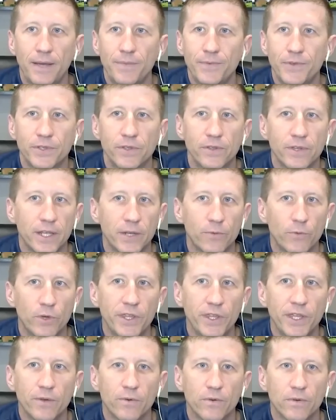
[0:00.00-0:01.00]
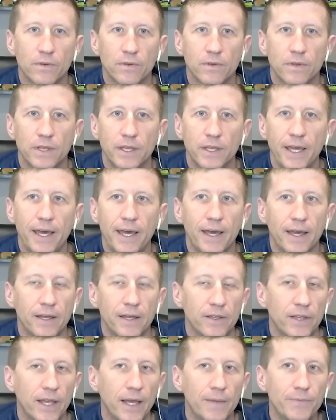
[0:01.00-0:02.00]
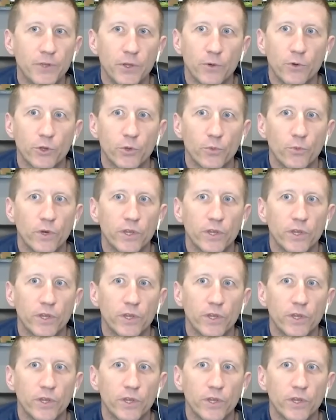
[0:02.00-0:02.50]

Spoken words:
Absolutely. And one thing, absolutely,